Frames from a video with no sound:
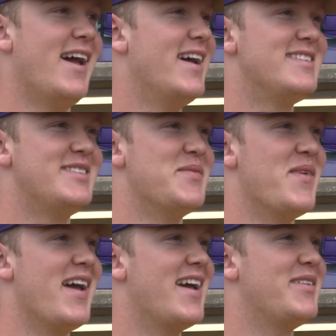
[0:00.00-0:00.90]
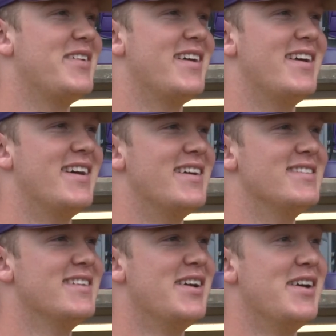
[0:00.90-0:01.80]
Hess is the man.
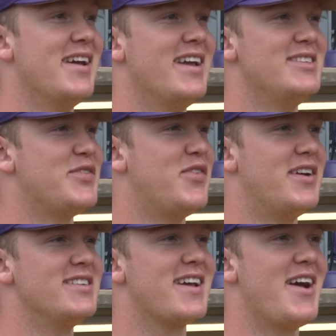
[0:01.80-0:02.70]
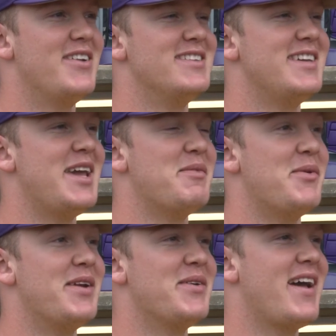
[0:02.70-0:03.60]
He's the funniest guy on the team, and
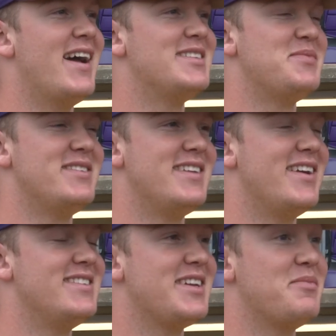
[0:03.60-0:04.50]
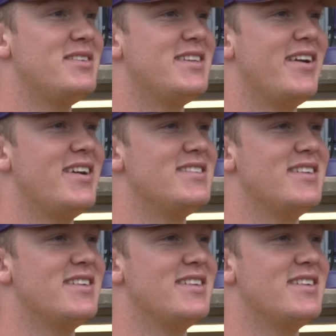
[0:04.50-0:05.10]
when he has to be serious, he can be serious.